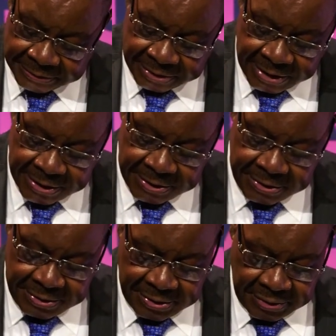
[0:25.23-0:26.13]

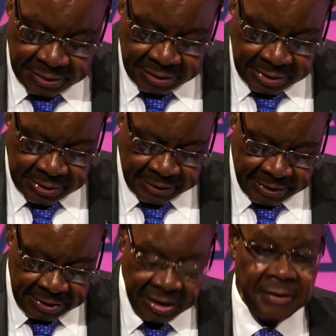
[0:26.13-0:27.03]
attend
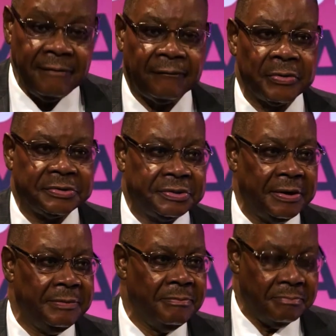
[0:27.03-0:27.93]
the HeForShe